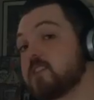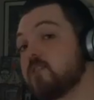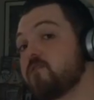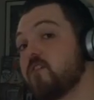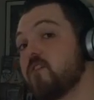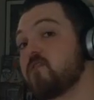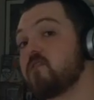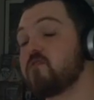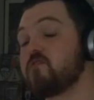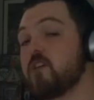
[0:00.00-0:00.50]
a
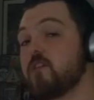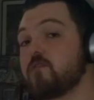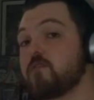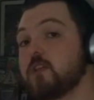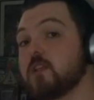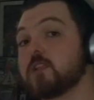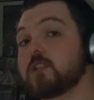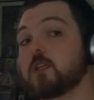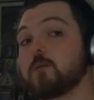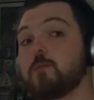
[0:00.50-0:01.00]

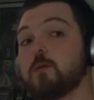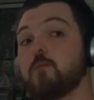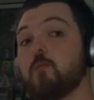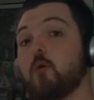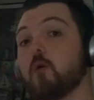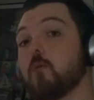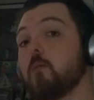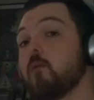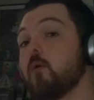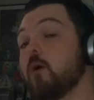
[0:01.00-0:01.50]
50-50. It's going to be
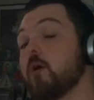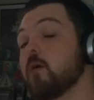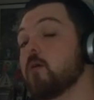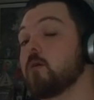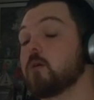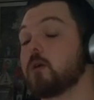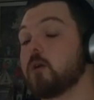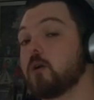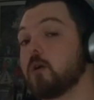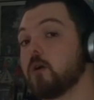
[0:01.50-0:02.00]
born a boy
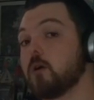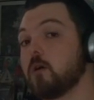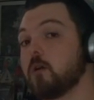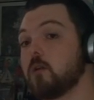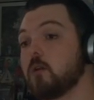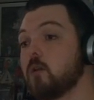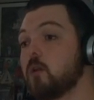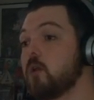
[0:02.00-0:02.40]
or a girl.